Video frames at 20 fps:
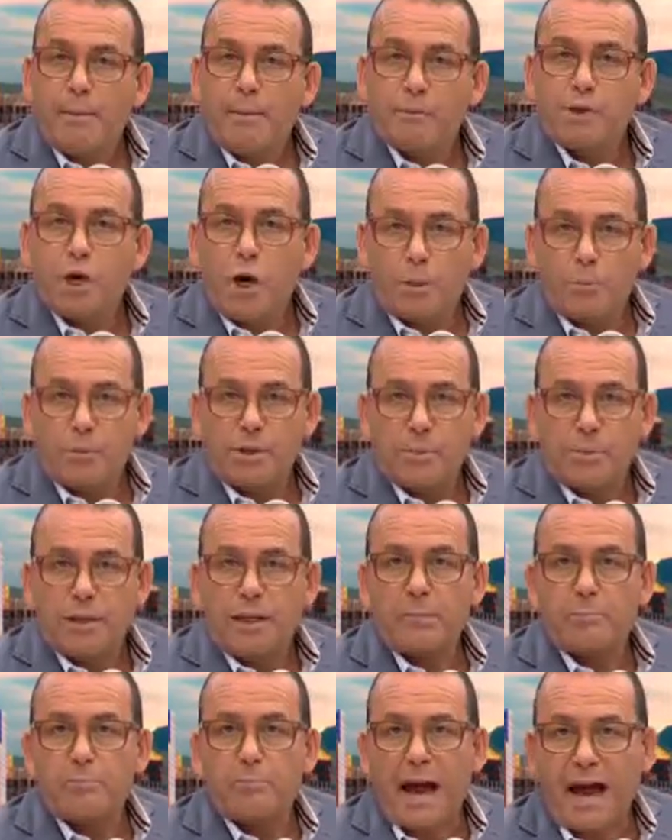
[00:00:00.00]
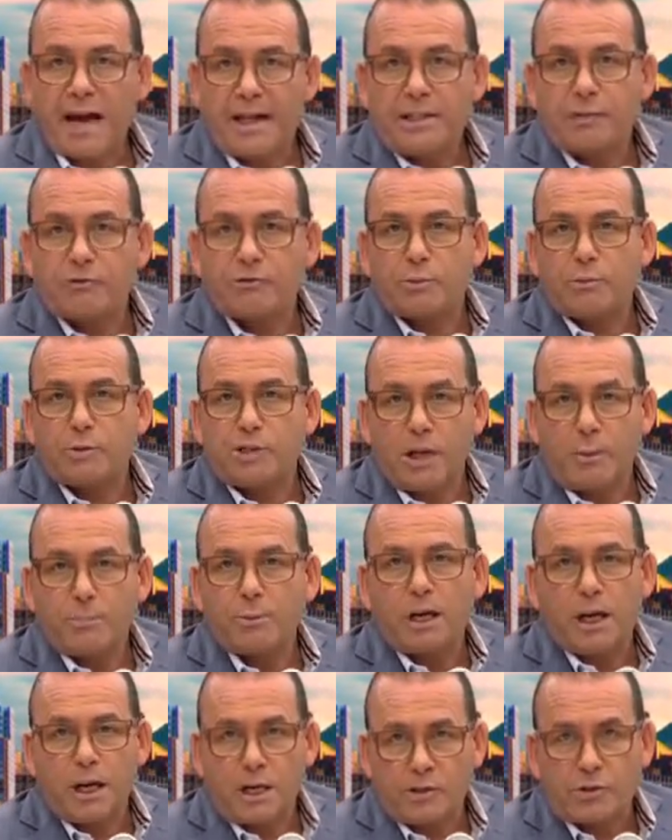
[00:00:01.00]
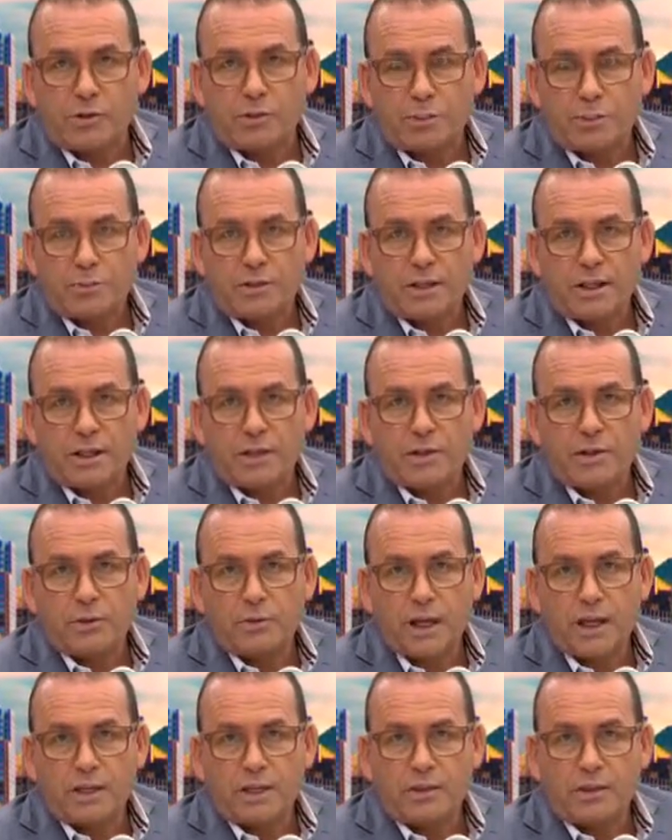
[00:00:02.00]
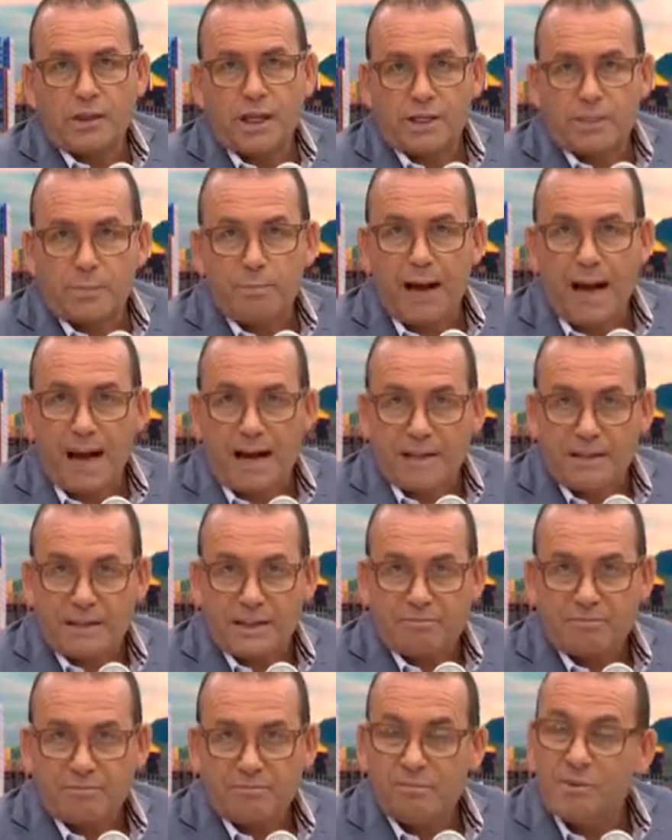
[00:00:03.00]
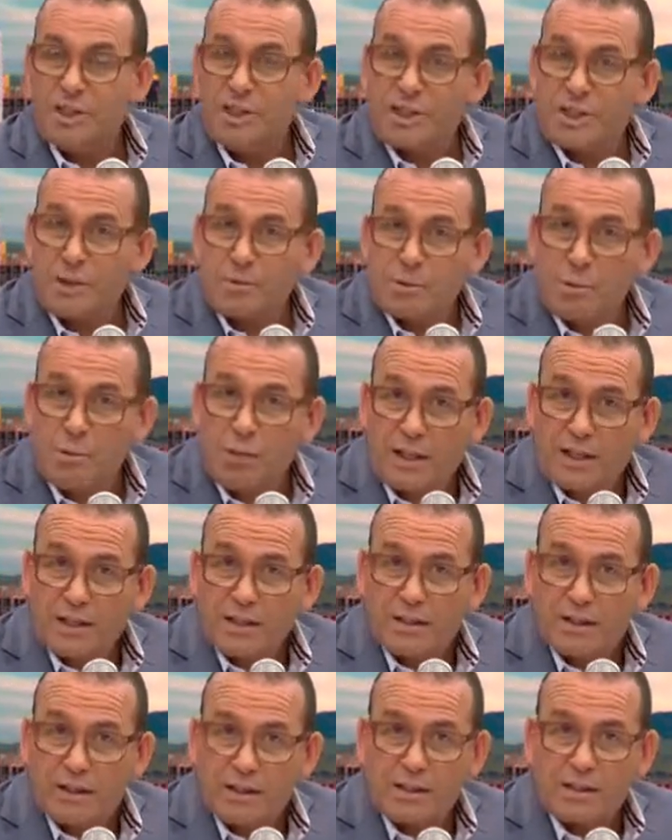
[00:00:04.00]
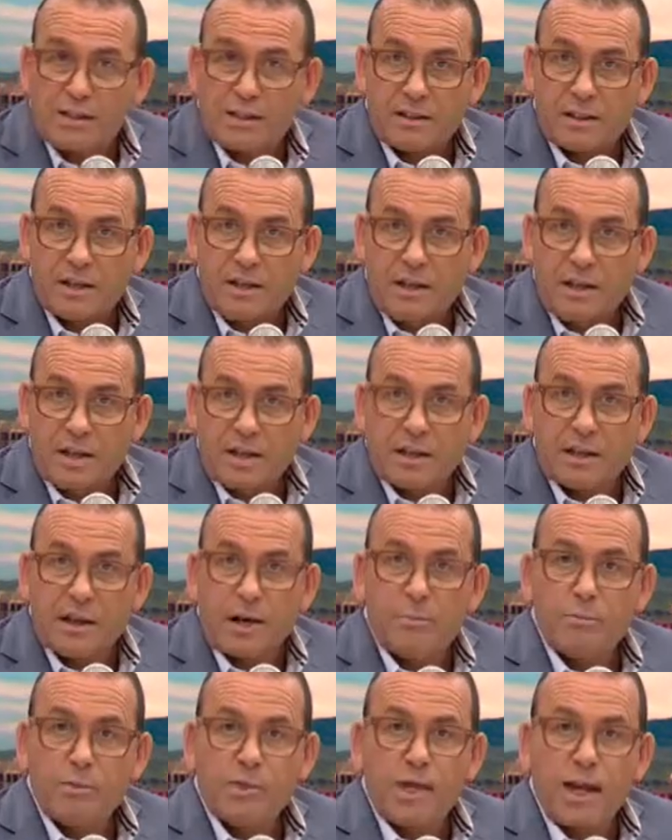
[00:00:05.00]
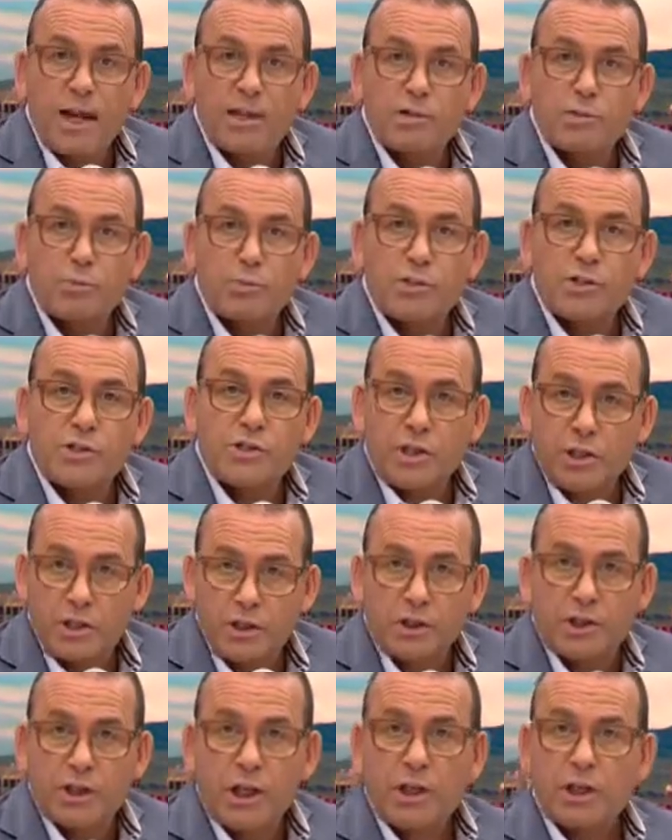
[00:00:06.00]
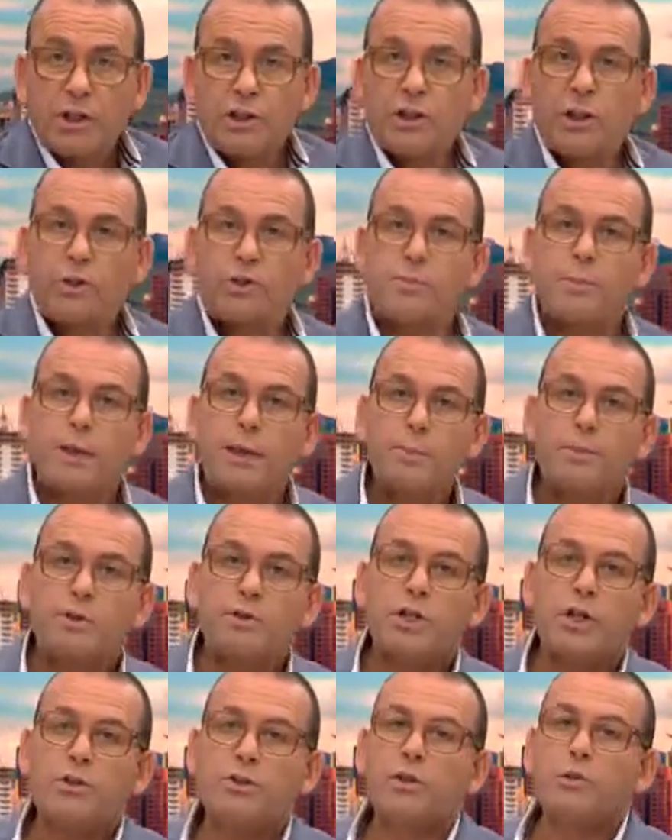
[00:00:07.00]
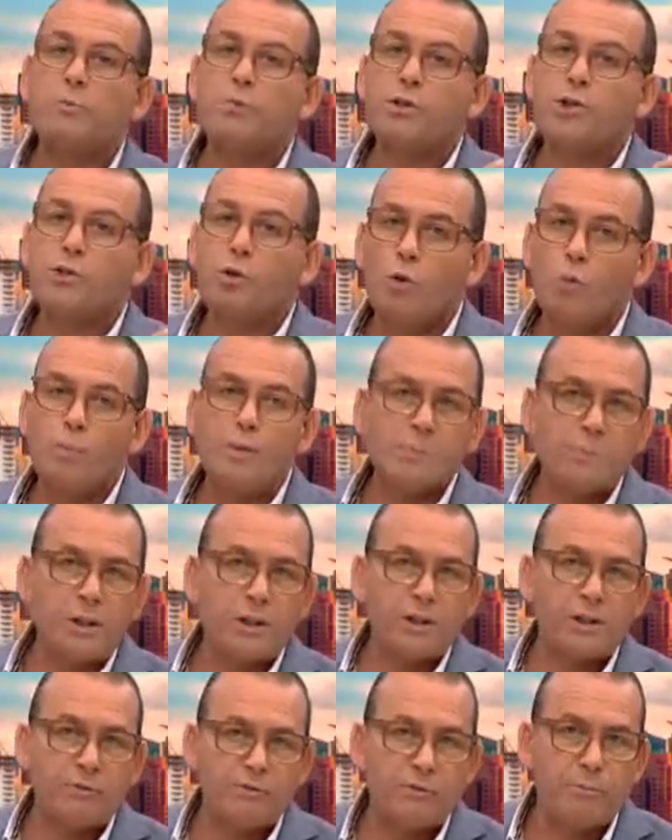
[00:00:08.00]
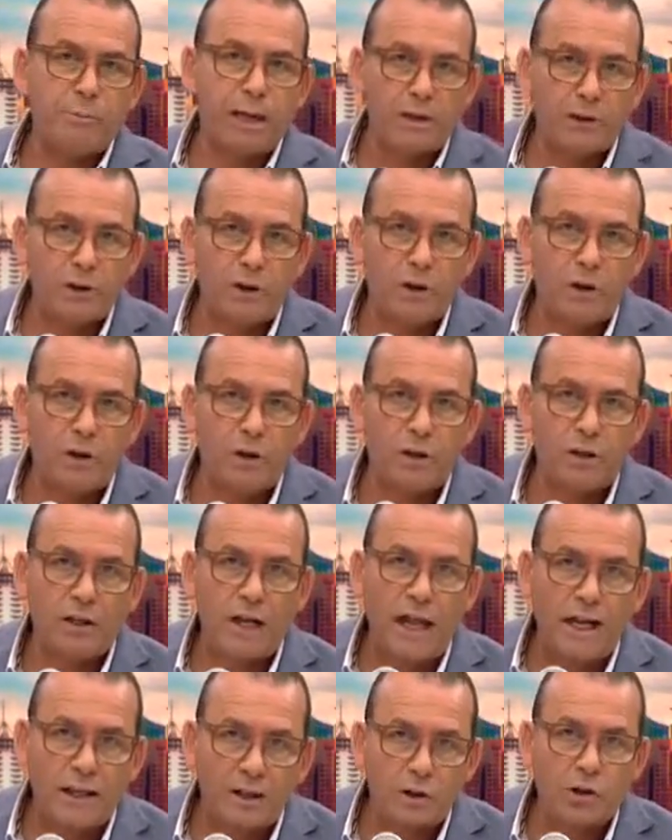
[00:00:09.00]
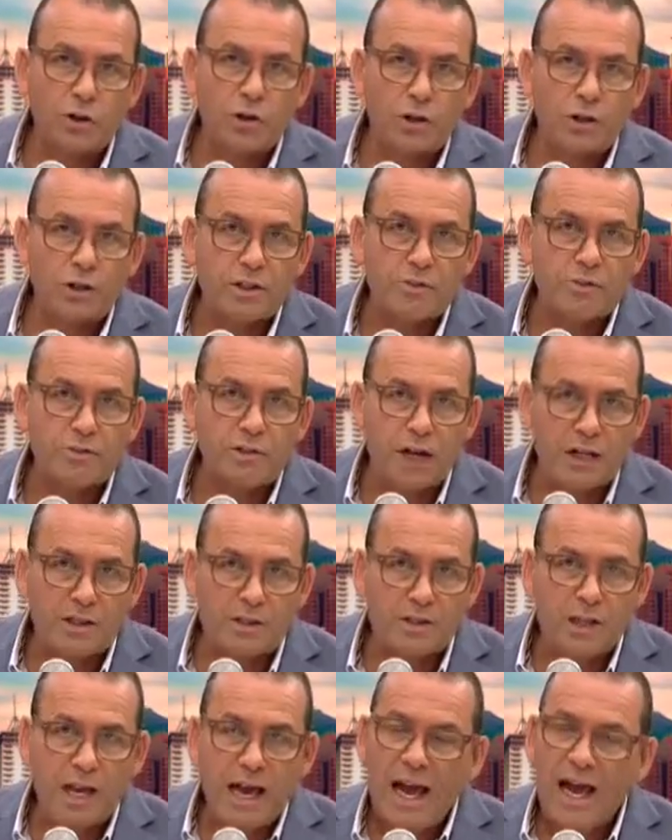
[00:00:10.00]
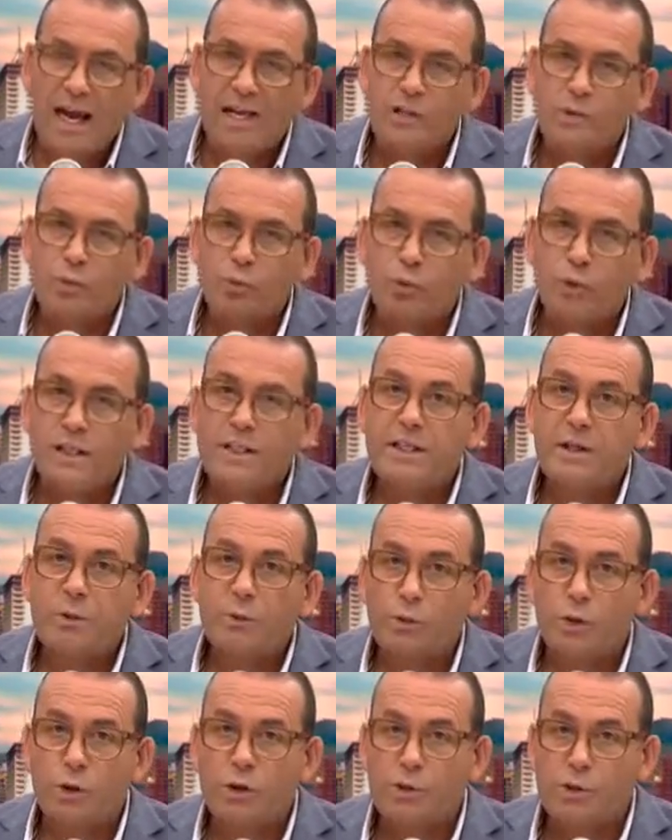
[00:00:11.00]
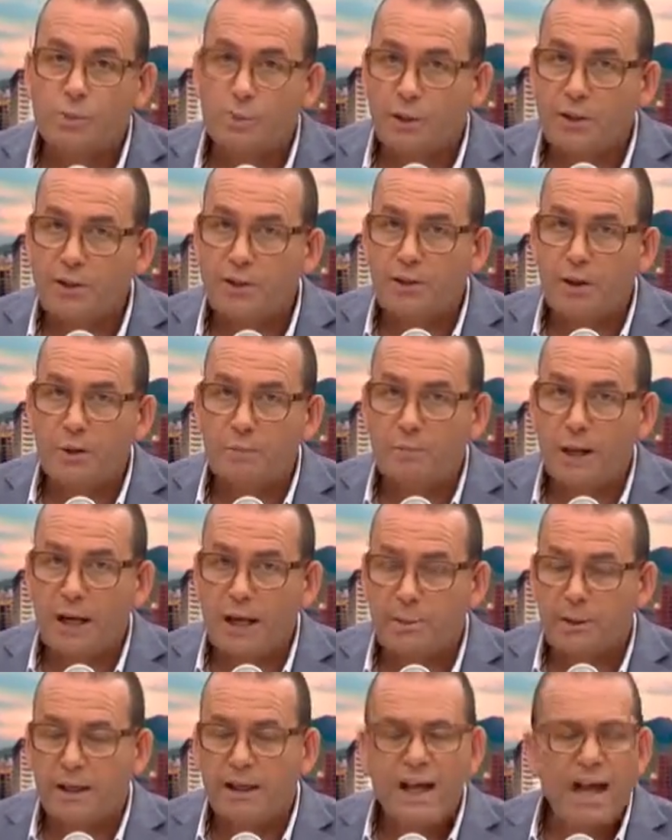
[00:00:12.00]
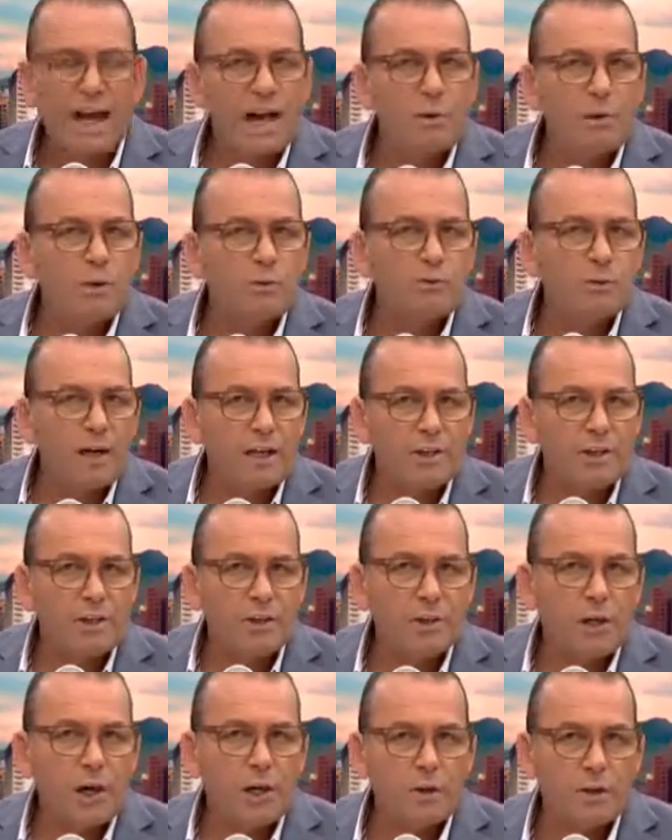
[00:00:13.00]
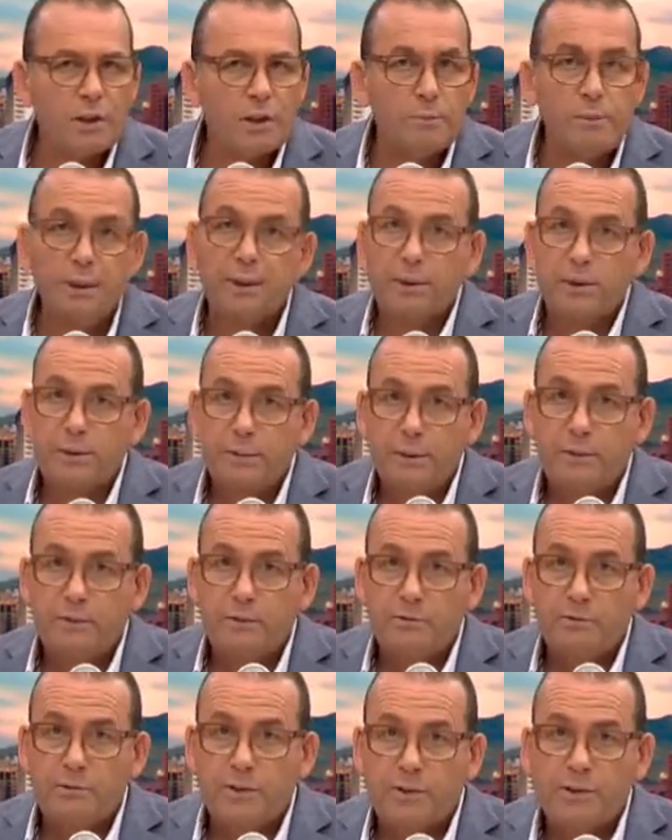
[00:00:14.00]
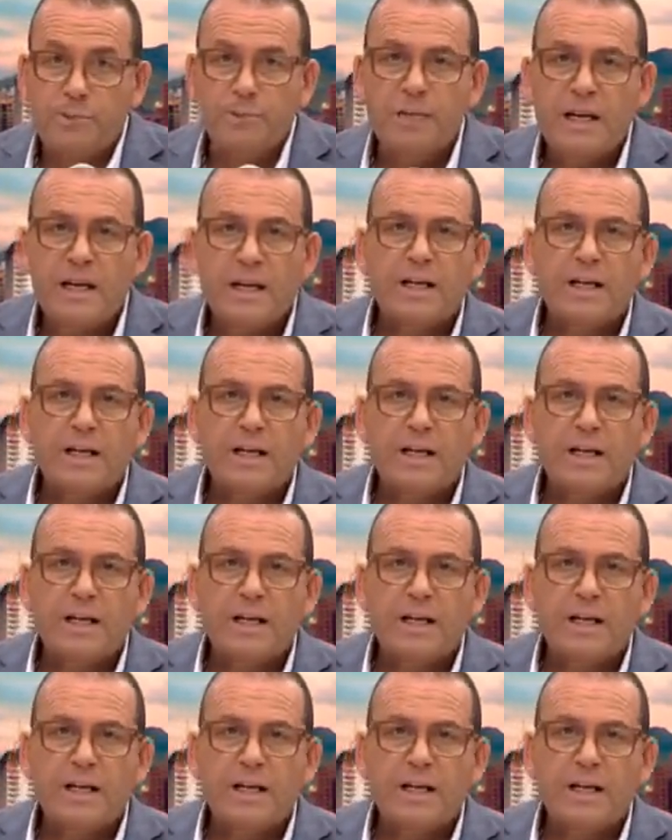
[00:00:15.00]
laptops are being banned from some classrooms in the United States. Banned. Which seems weird, doesn't it? It comes as research shows people don't absorb as much information on an electronic device as reading words printed on paper. How old-fashioned and hokey, but it could be good for us.